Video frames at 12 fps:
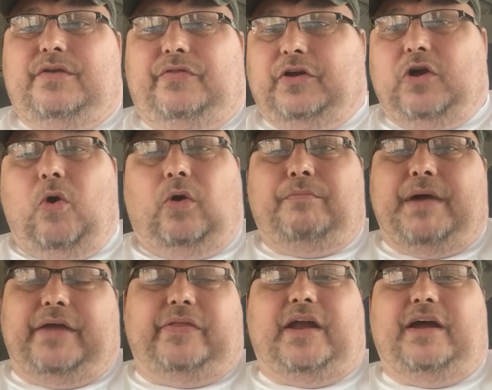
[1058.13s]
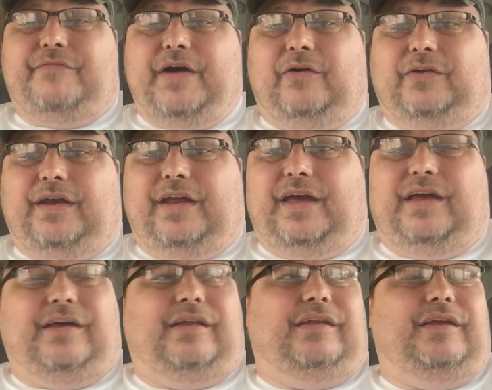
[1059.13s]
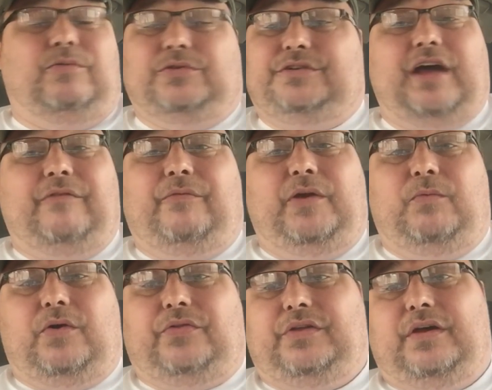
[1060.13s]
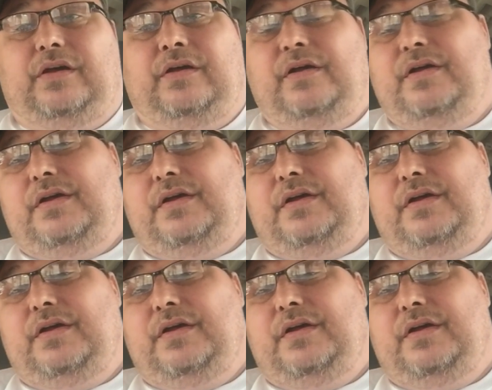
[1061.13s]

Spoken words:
the gold mine that I found today, and it was definitely worth the,